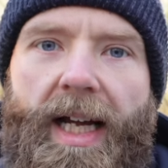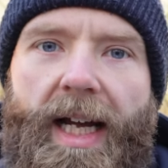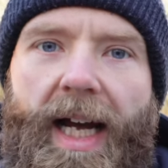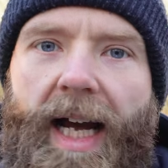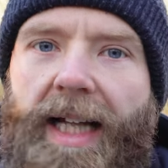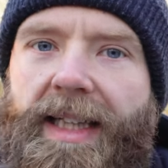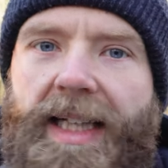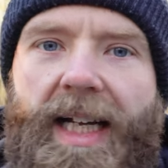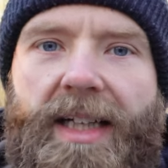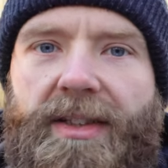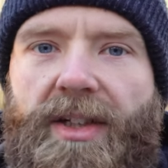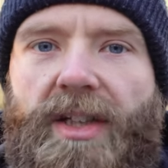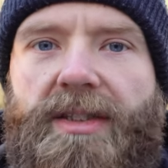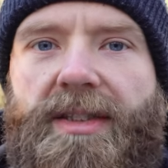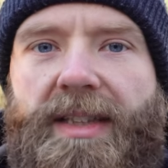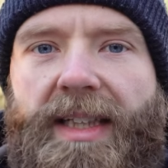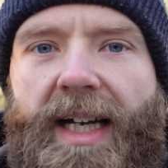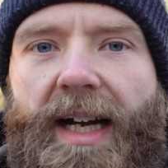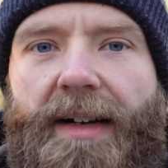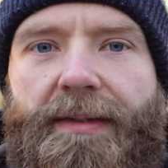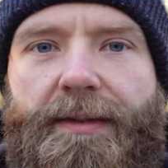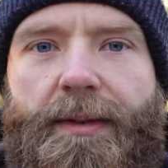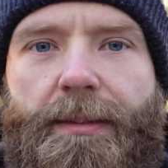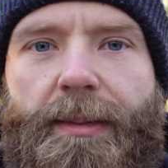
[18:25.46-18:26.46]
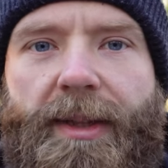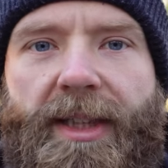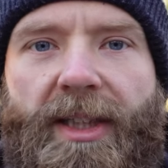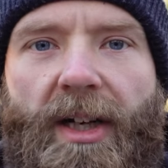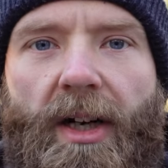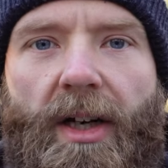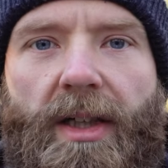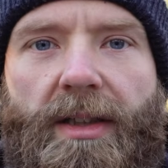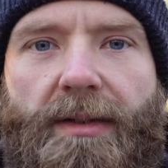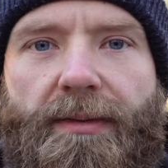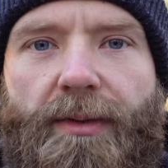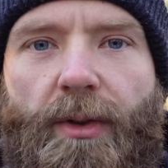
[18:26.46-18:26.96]
and that doesn't have to be
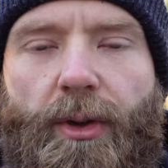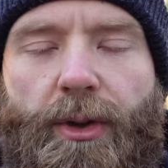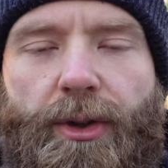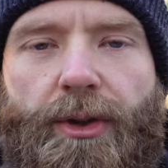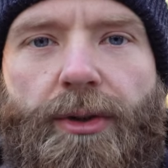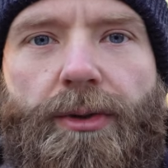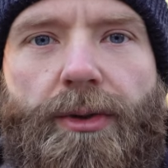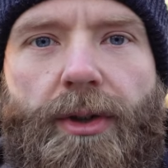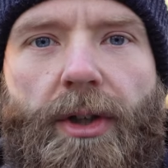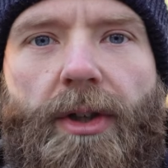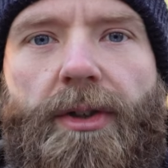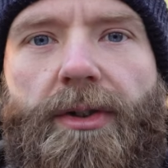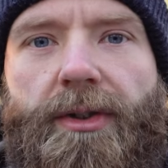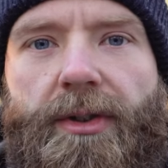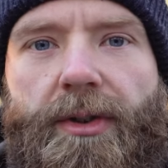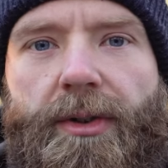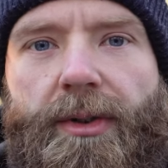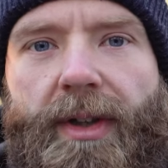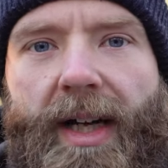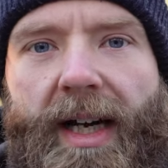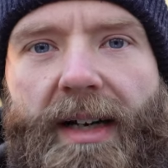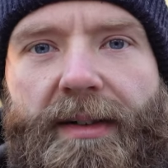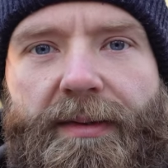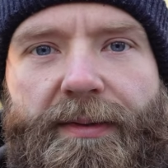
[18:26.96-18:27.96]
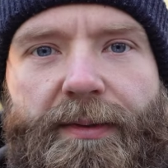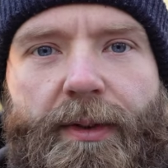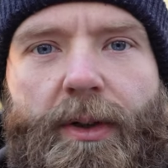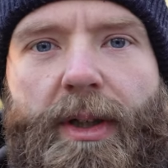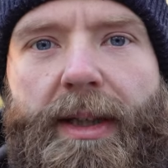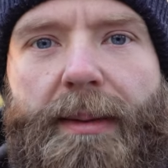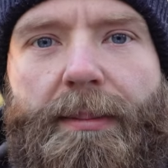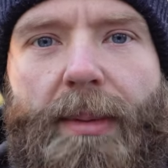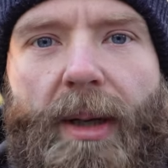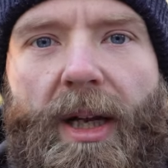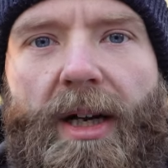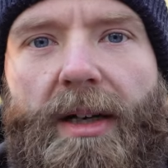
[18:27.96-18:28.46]
carnivore. You could do that
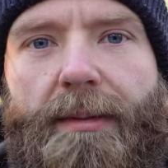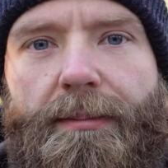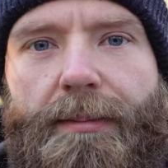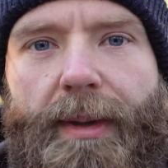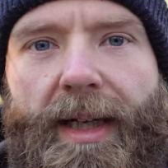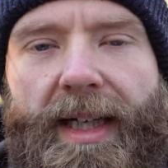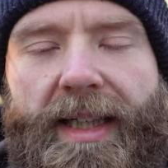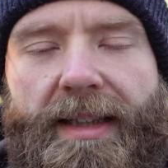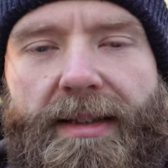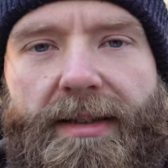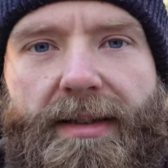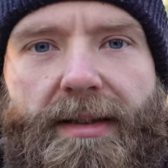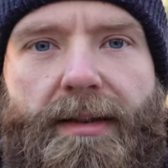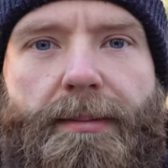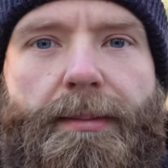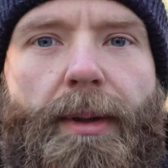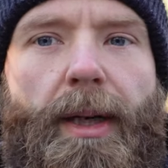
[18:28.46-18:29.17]
fully plant-based,